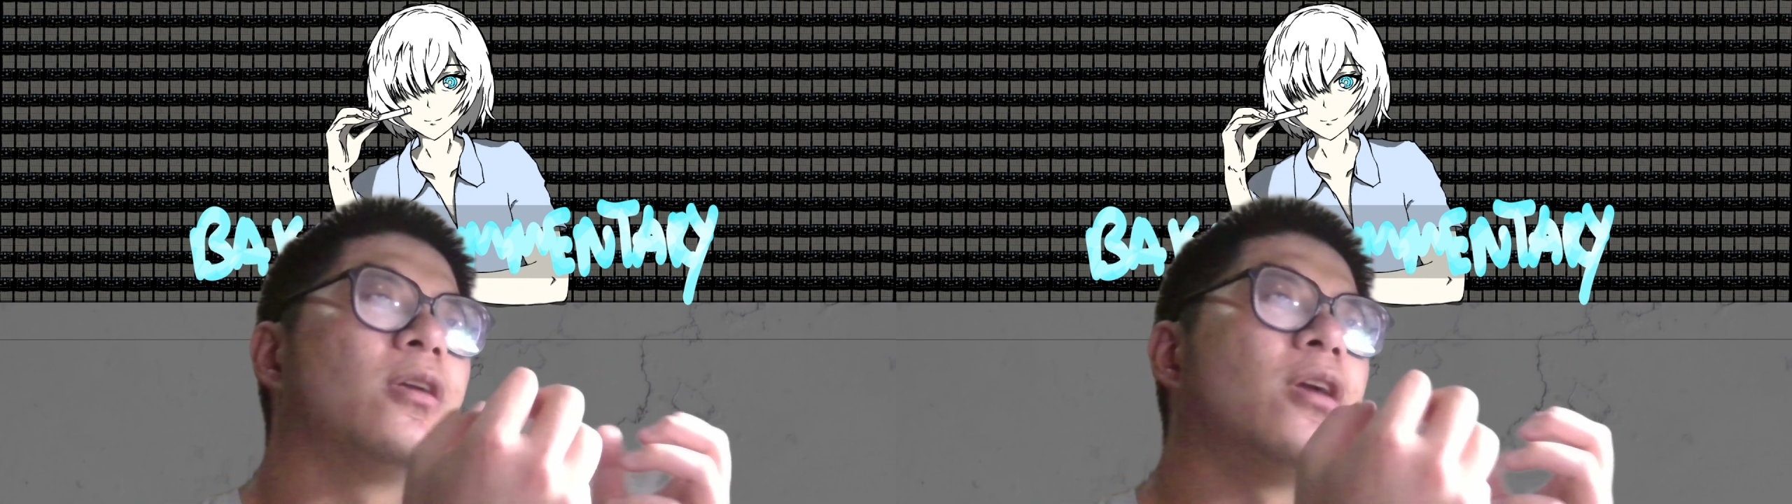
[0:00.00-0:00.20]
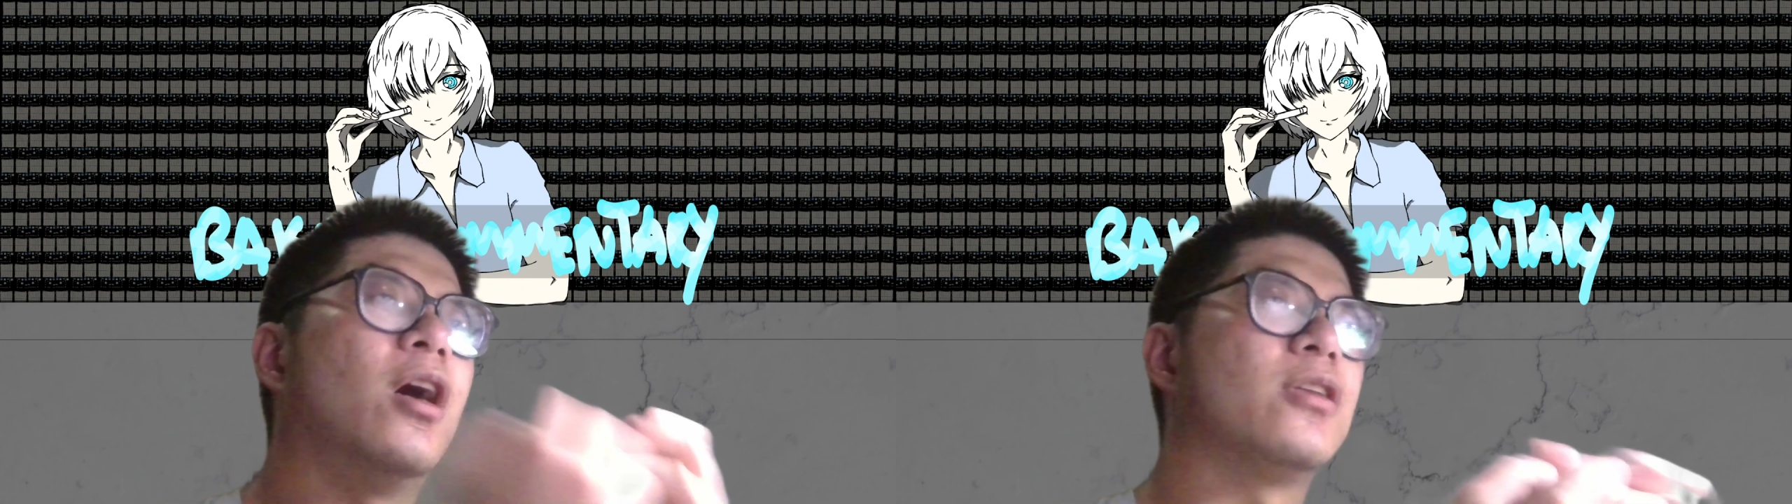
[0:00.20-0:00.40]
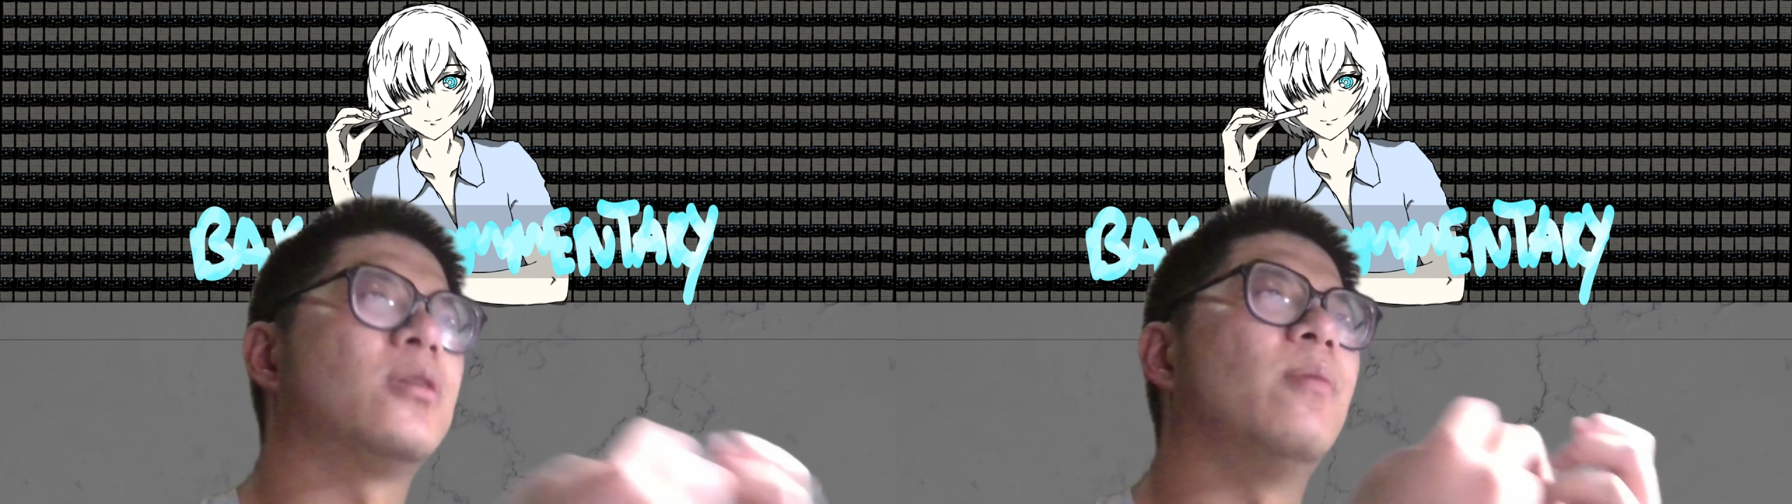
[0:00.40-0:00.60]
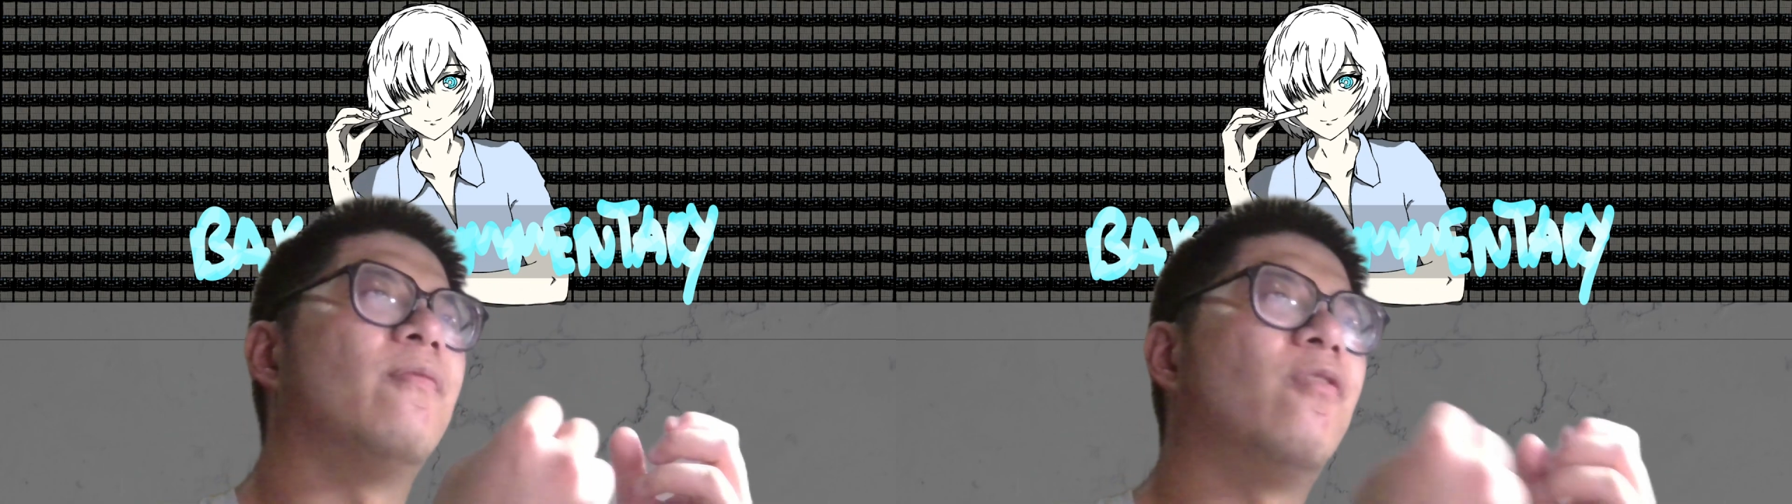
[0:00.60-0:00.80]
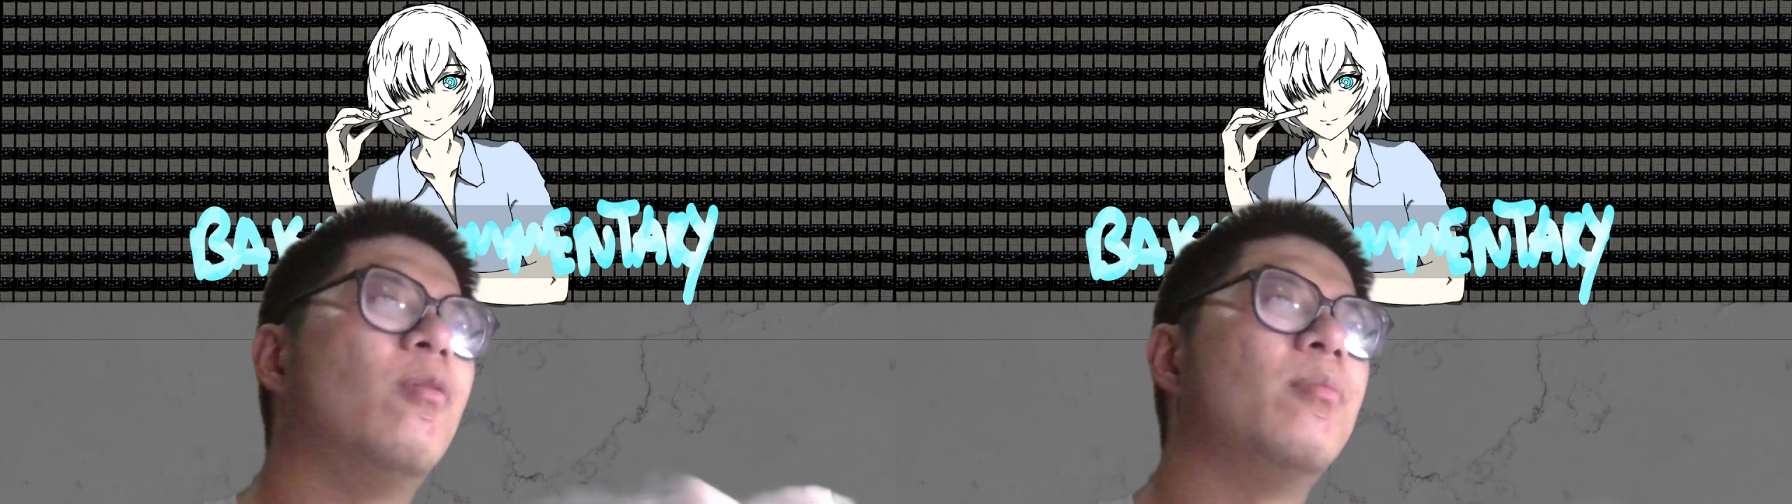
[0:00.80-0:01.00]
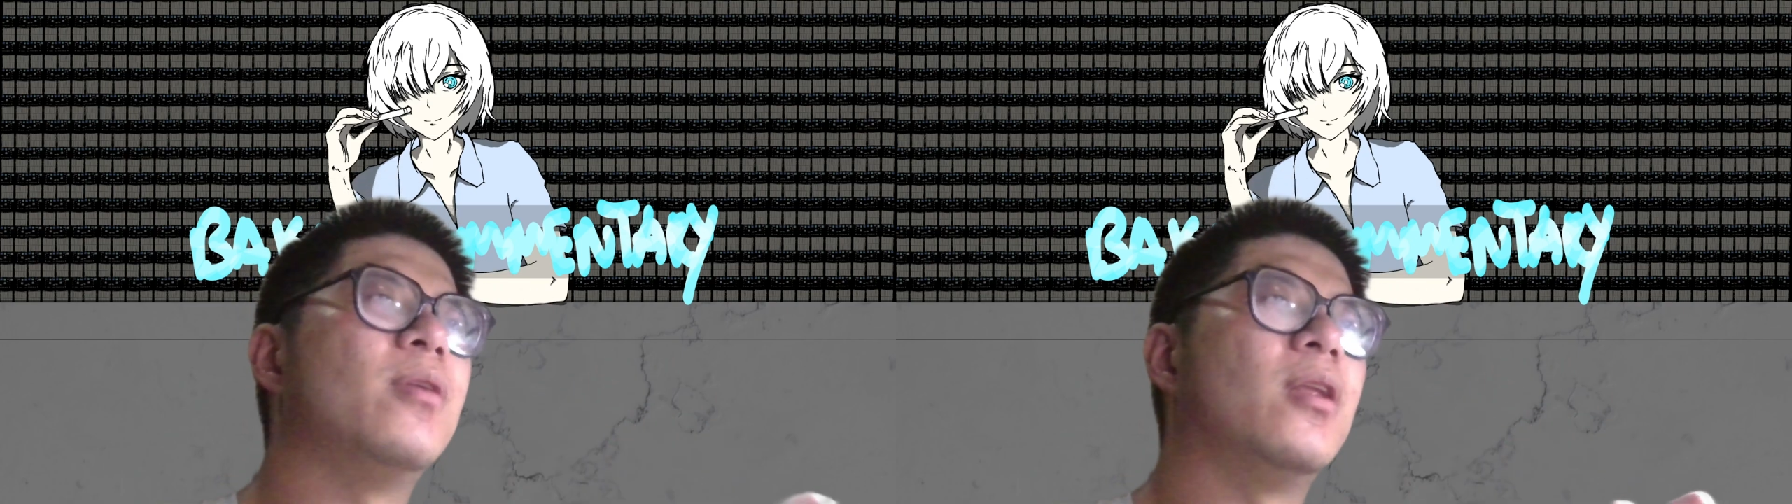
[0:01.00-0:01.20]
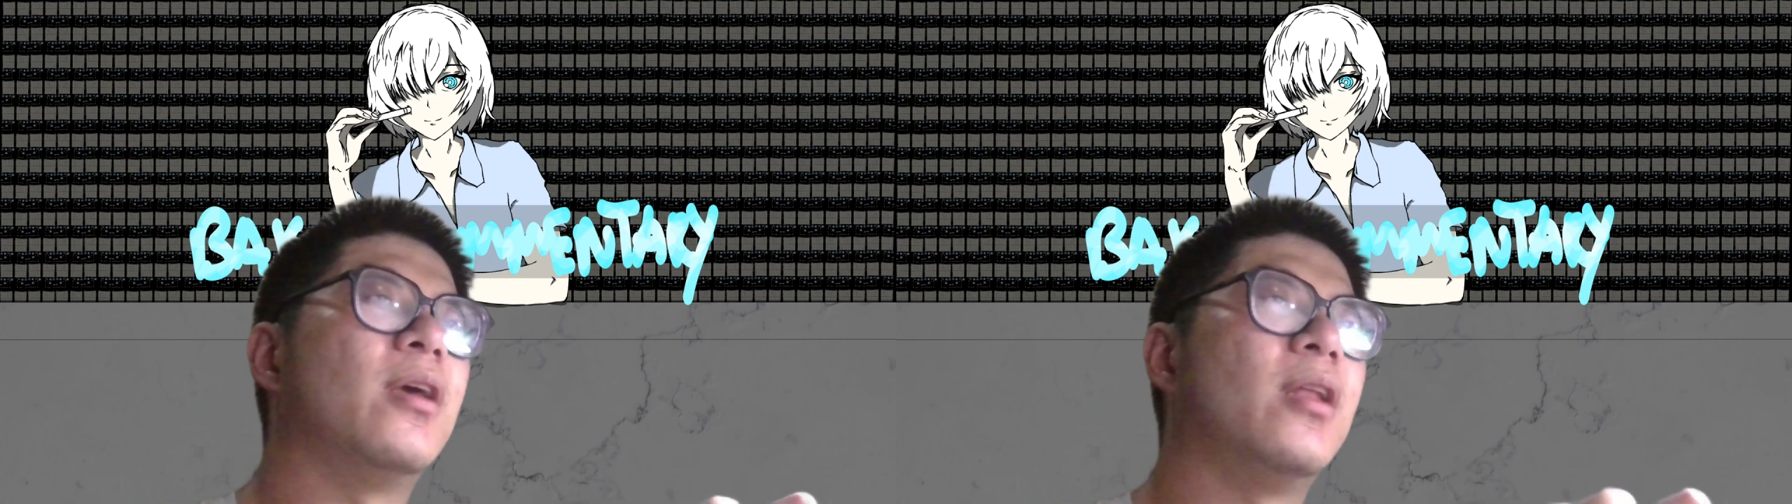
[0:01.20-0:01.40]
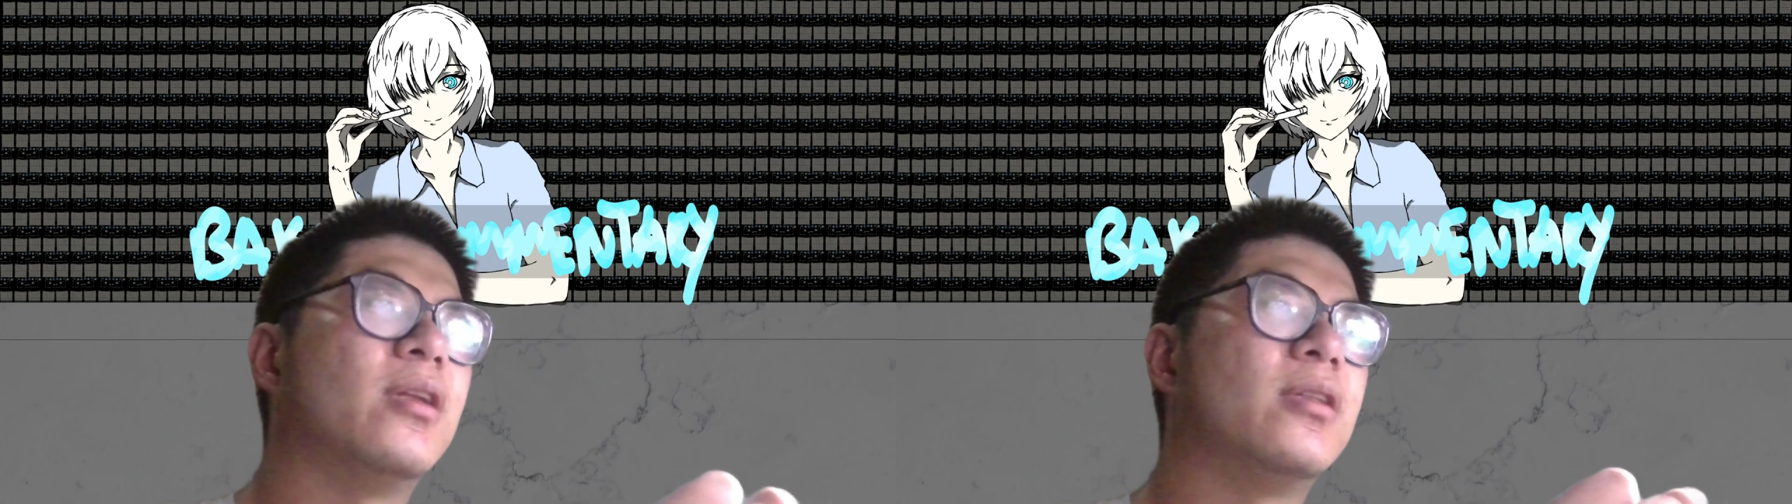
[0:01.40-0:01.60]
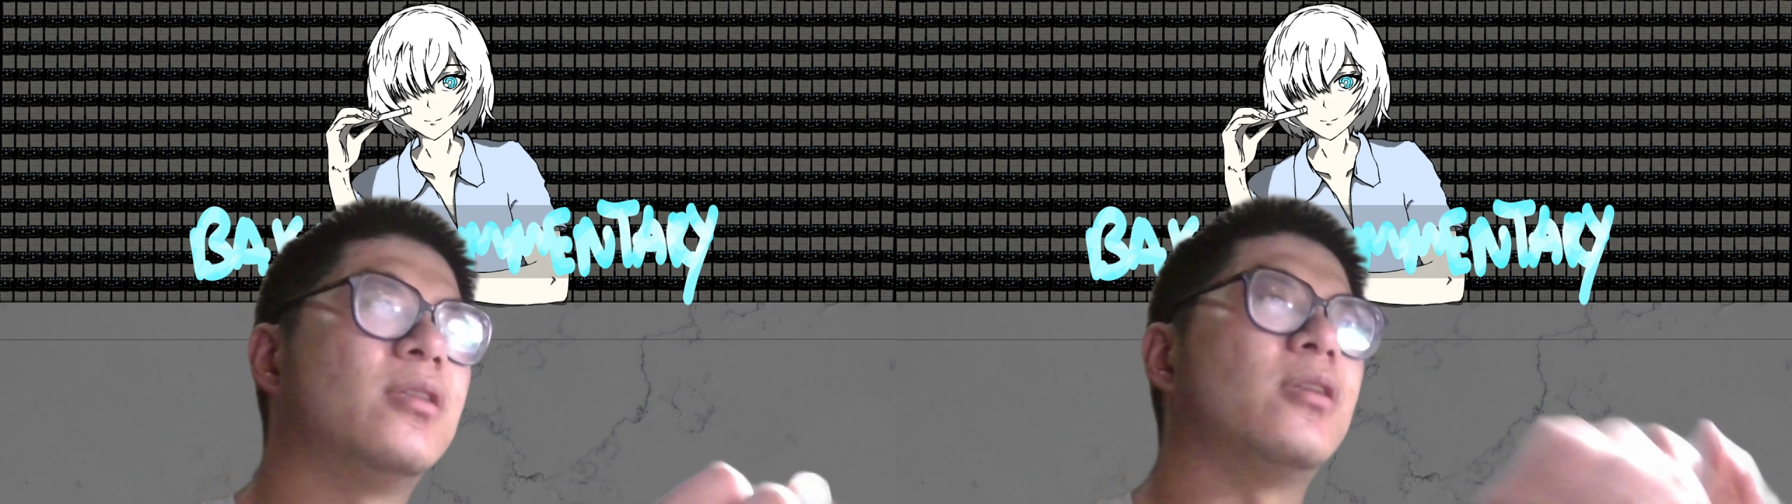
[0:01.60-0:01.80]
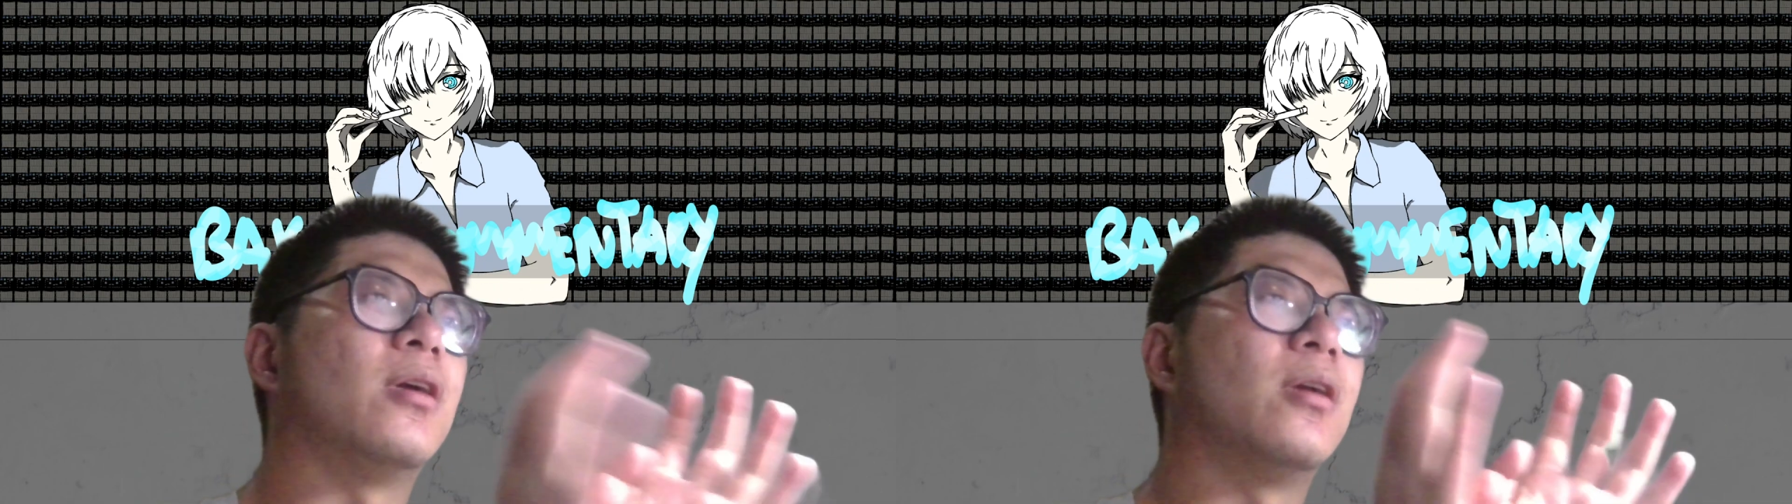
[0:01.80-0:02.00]
custom formulated
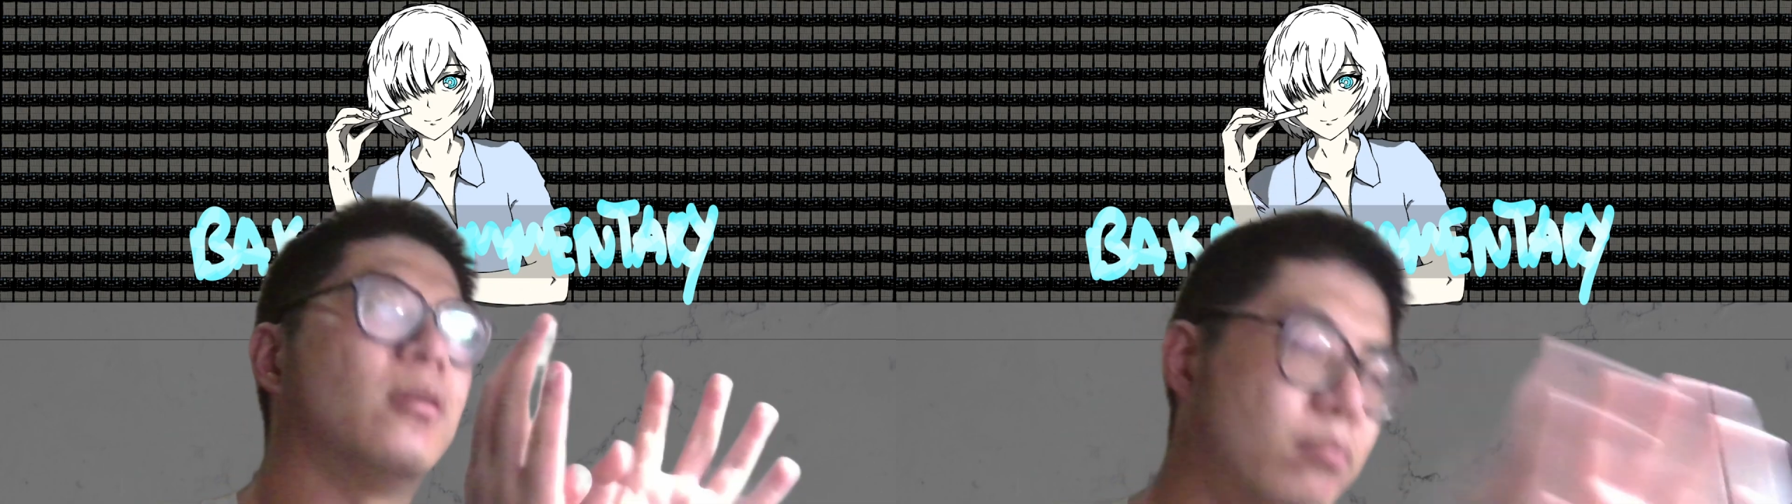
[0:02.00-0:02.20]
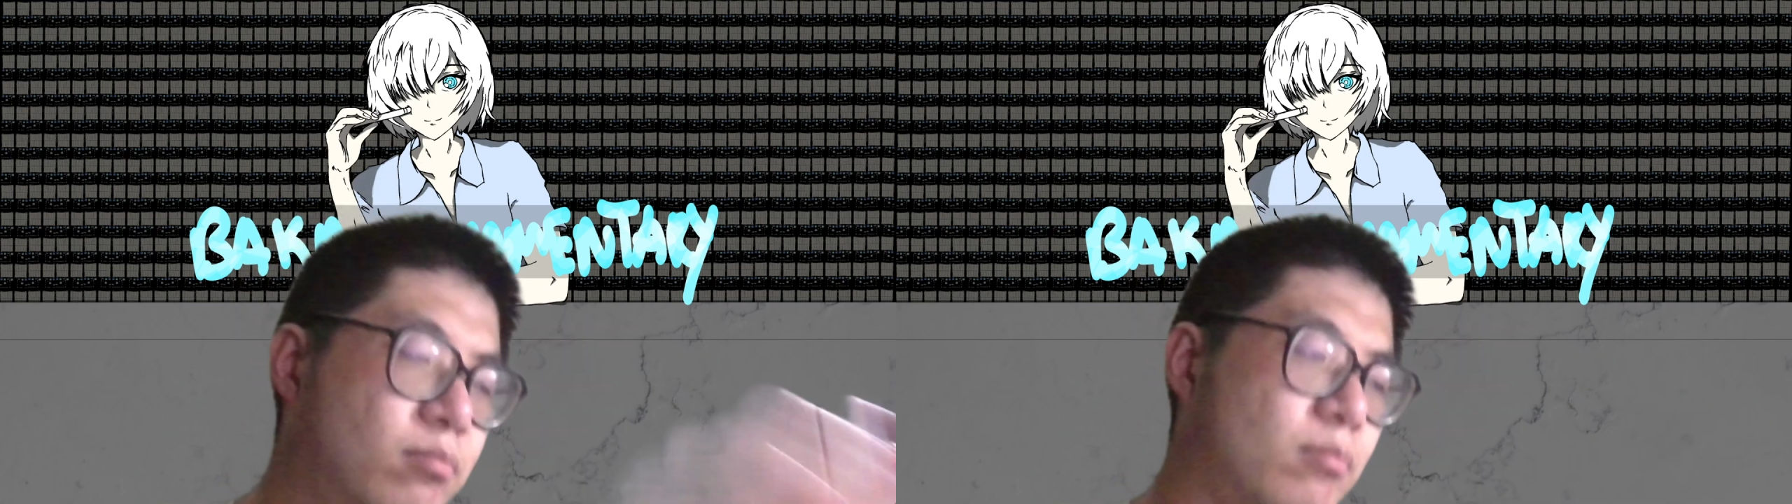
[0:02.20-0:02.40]
the